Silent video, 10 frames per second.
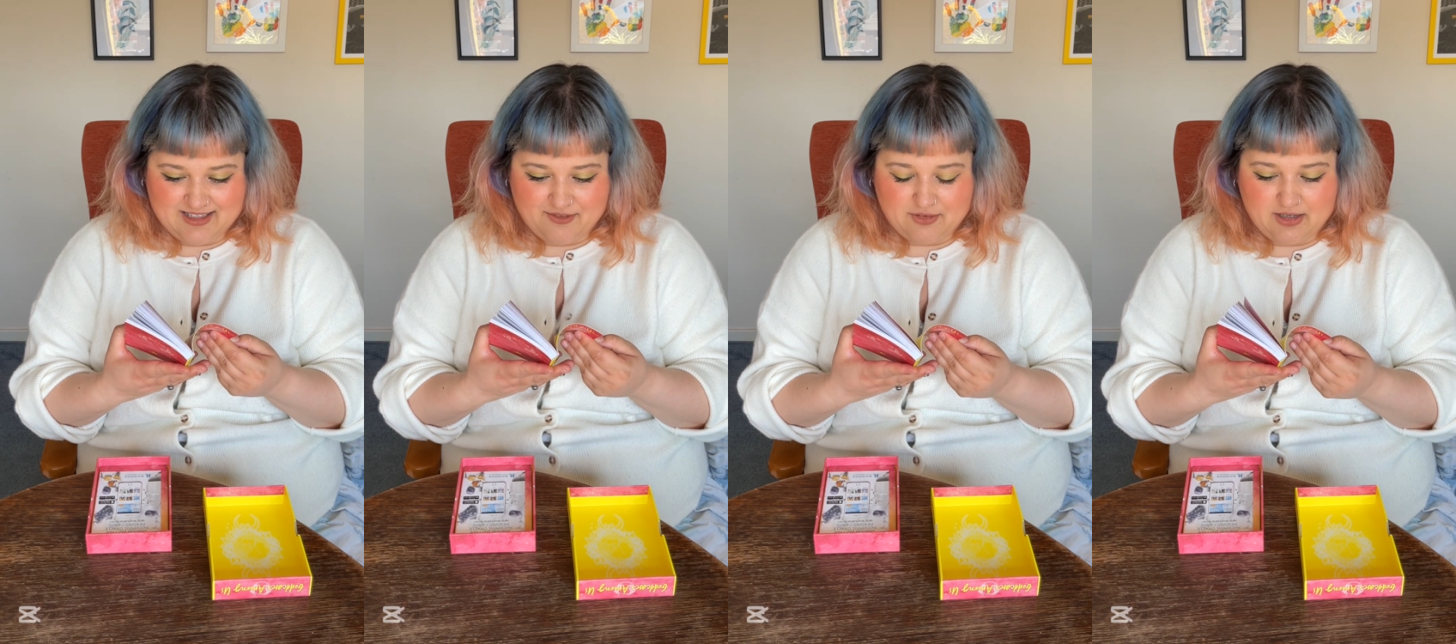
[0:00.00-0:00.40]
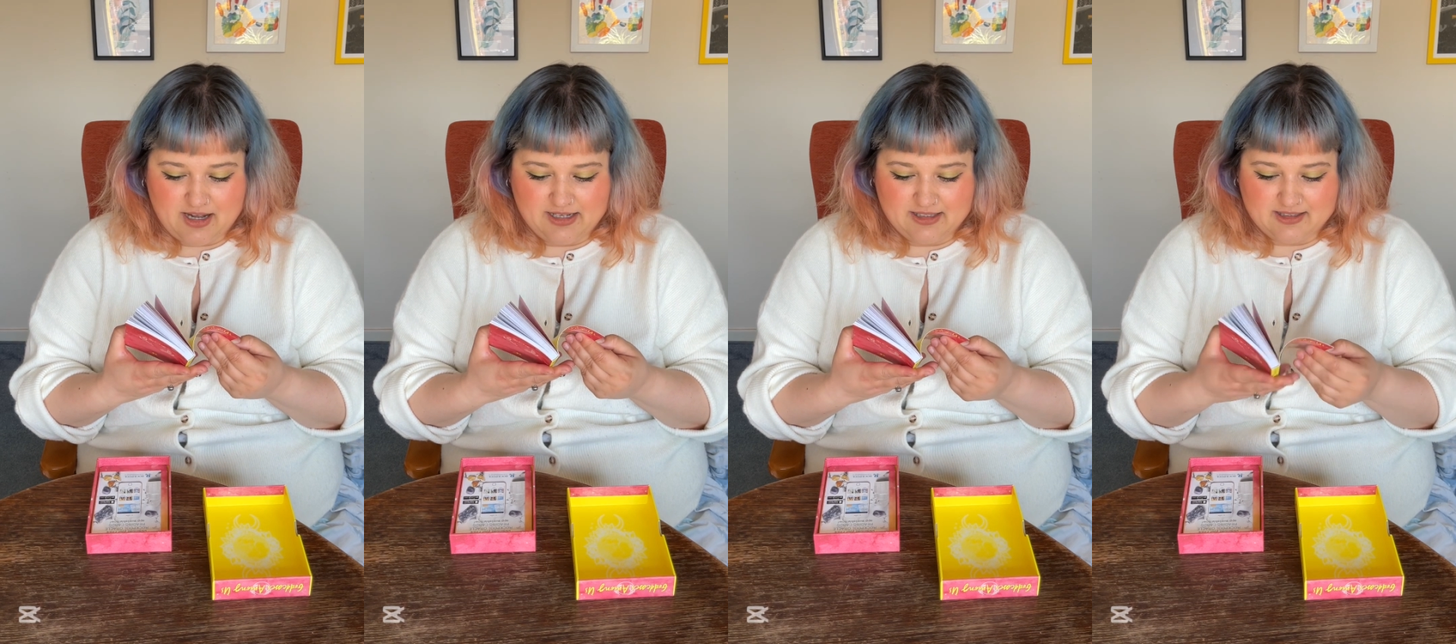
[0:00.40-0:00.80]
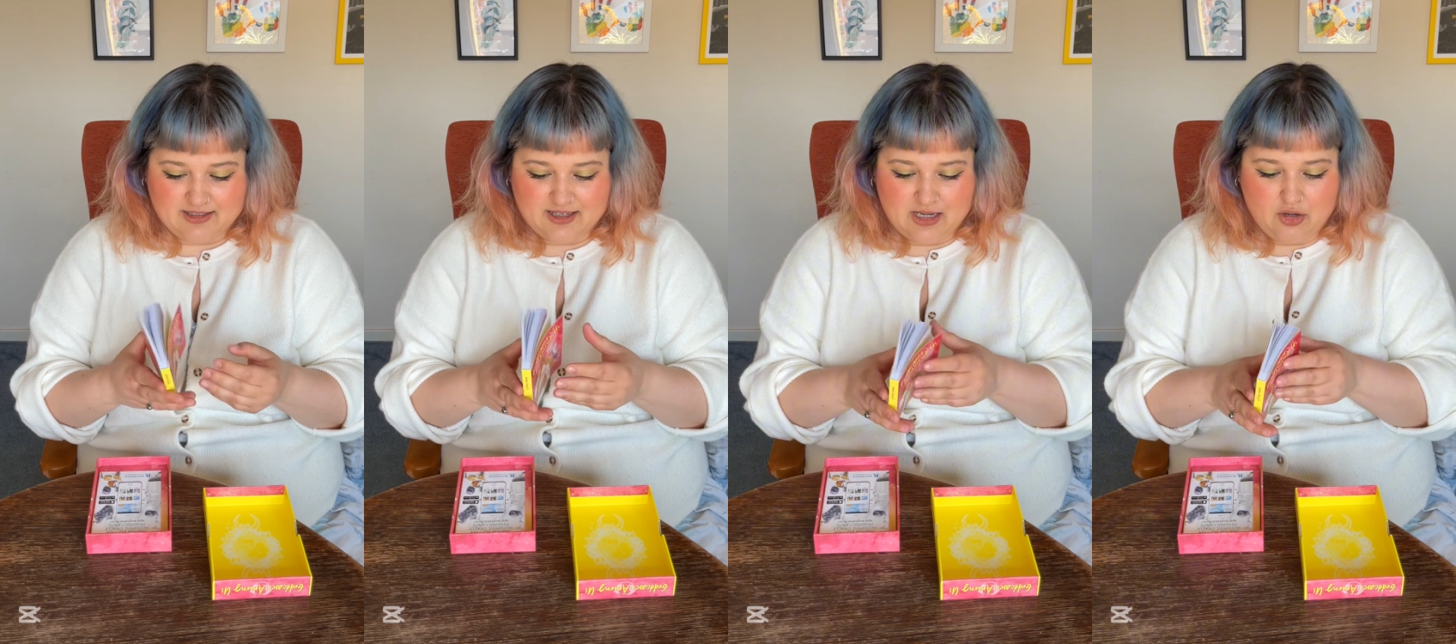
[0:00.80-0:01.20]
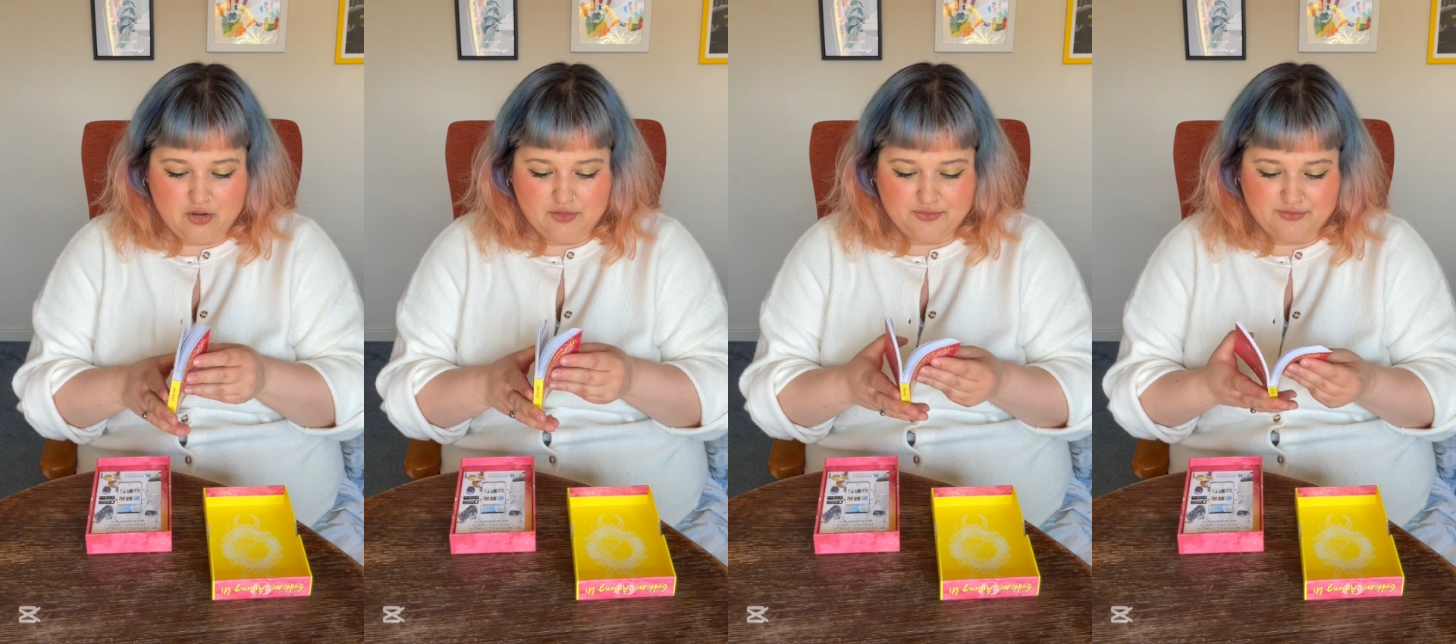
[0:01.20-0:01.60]
I feel like a
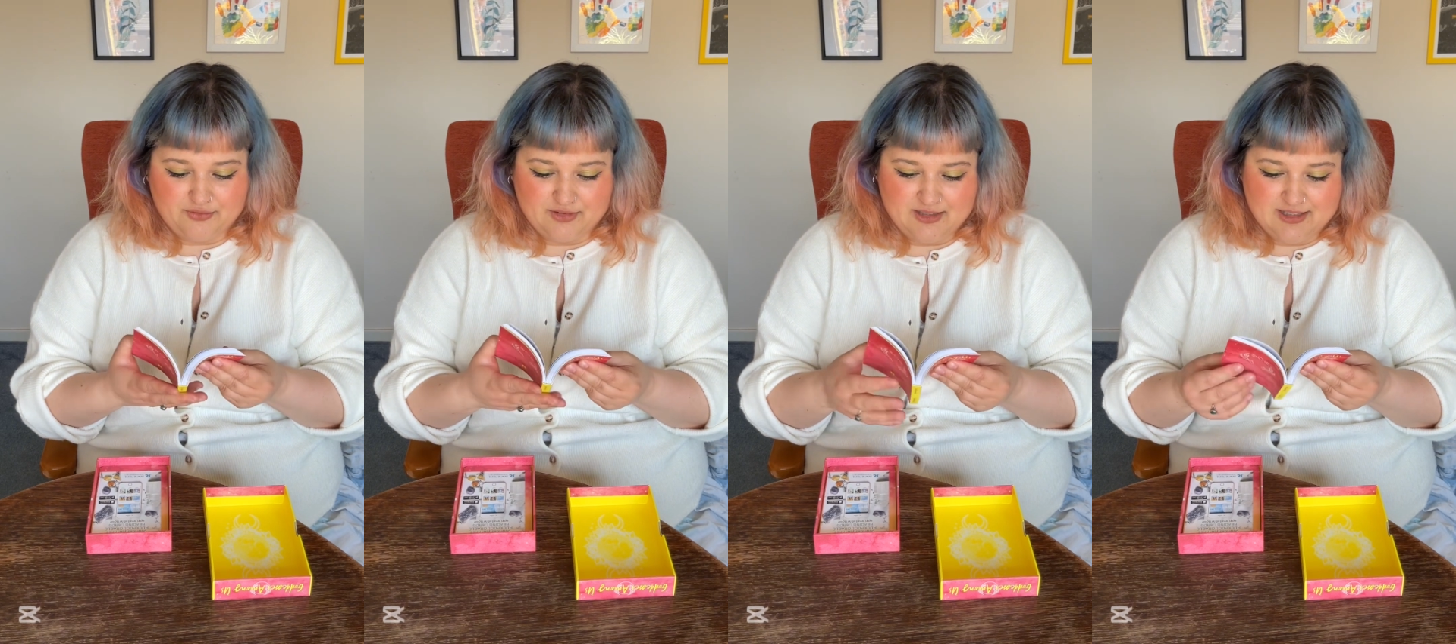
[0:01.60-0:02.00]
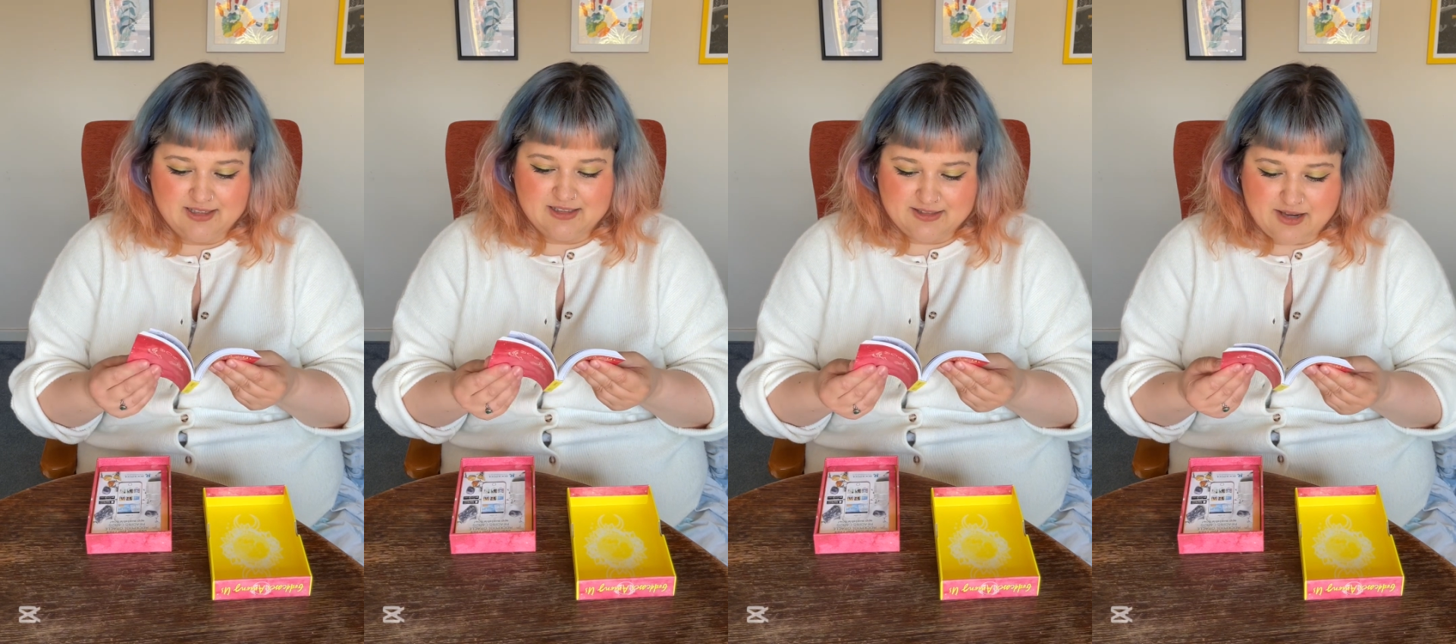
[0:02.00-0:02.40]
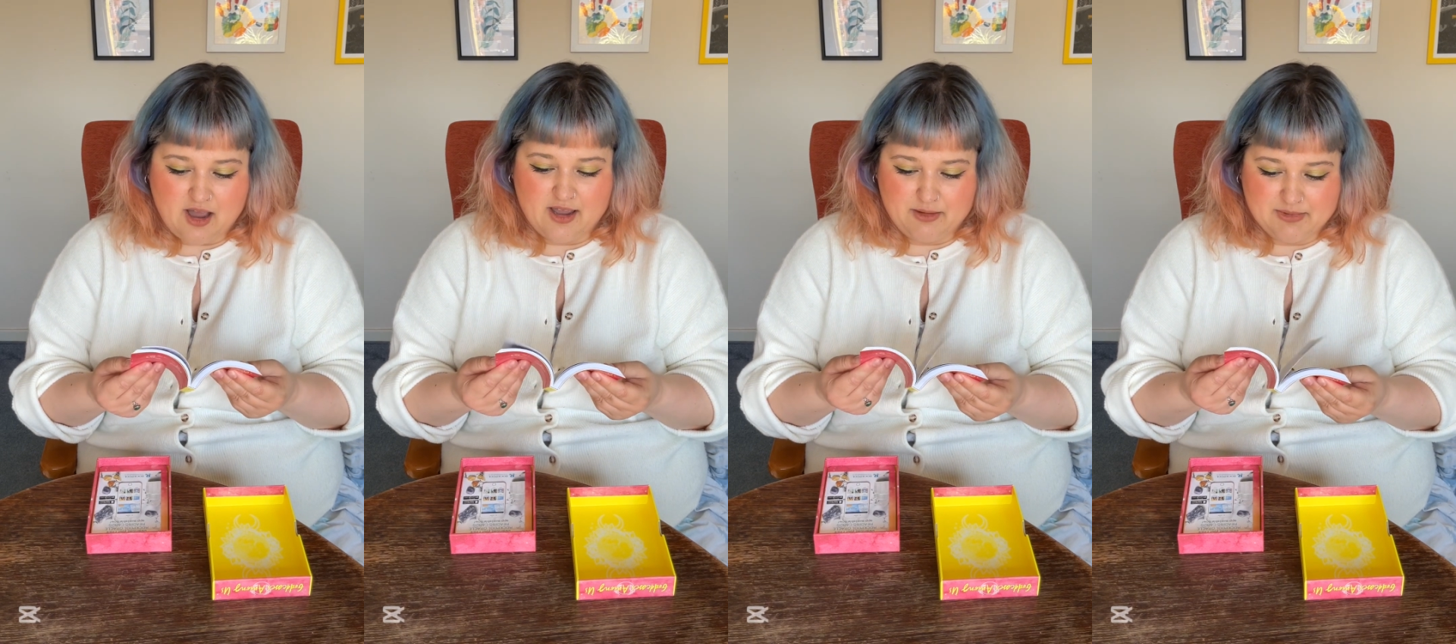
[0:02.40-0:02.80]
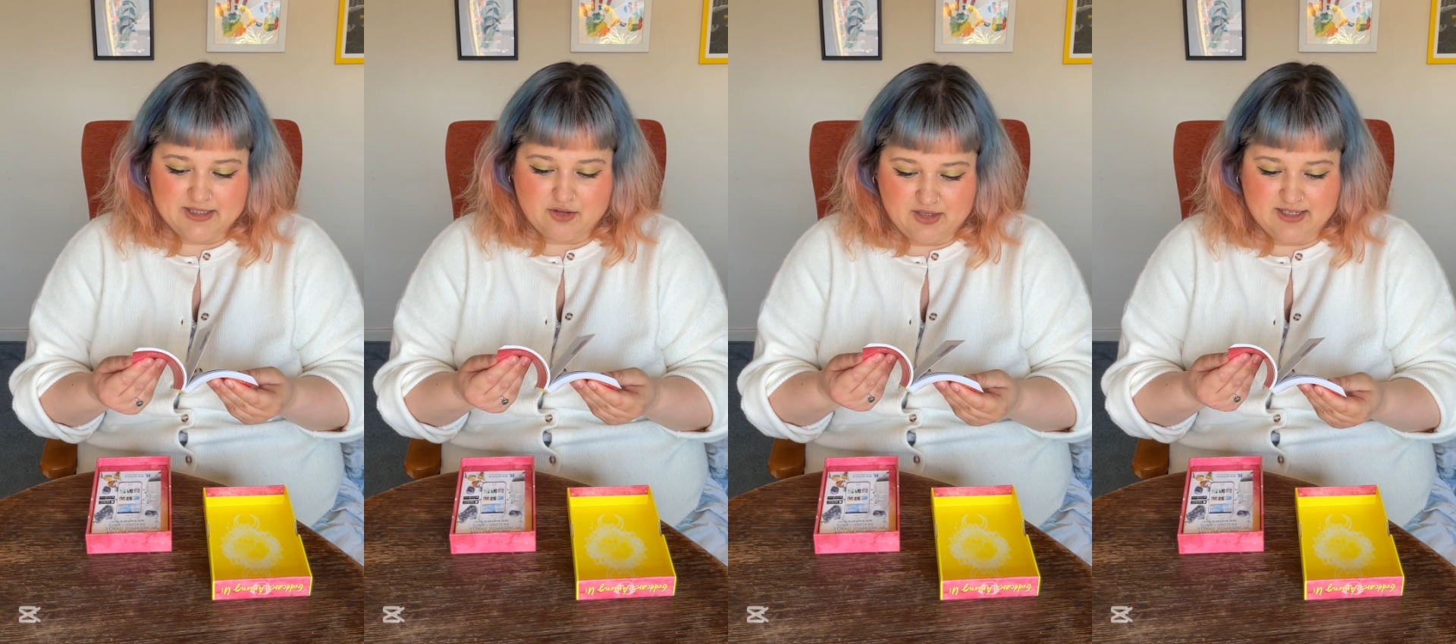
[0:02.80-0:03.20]
lot of time has
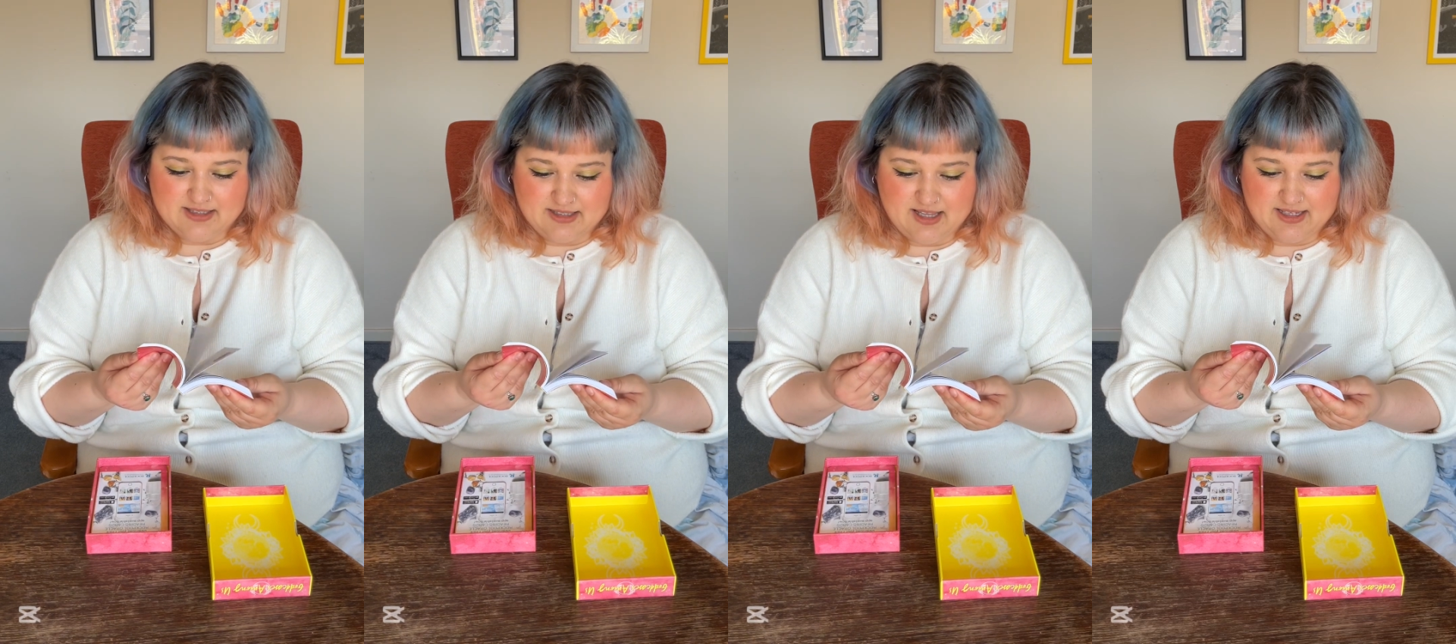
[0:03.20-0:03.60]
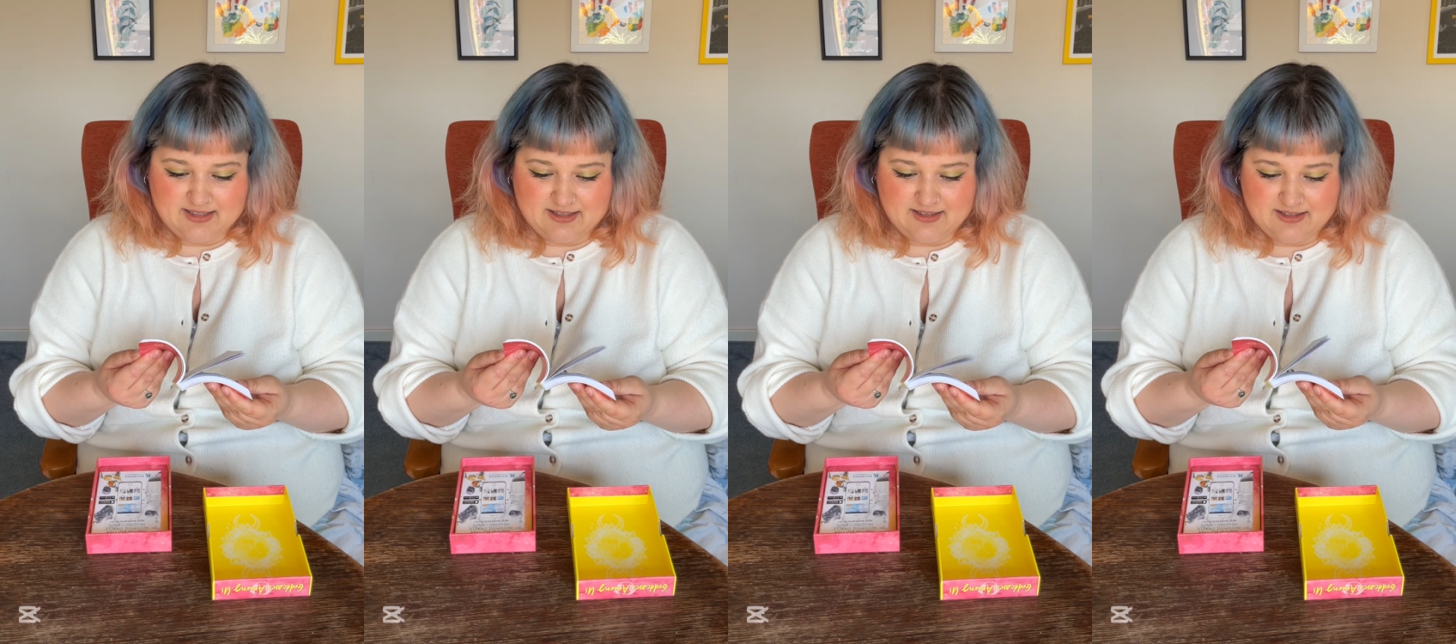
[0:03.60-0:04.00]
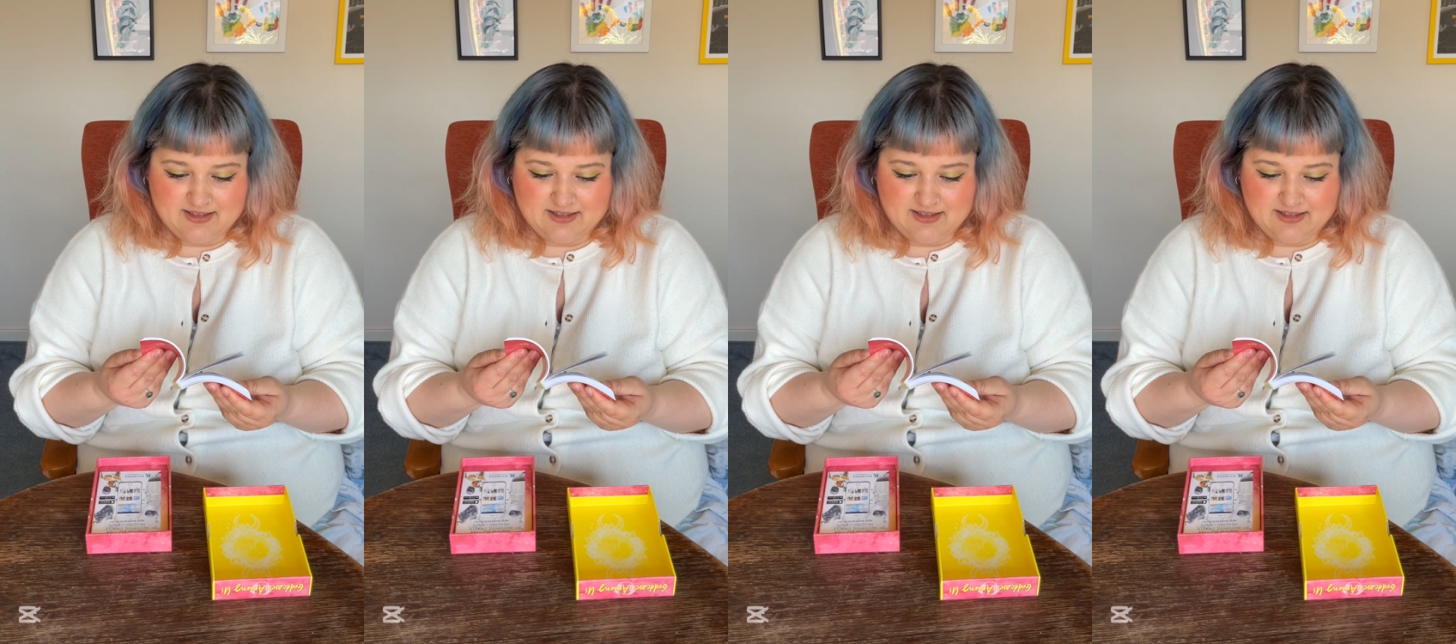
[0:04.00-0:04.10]
gone into this.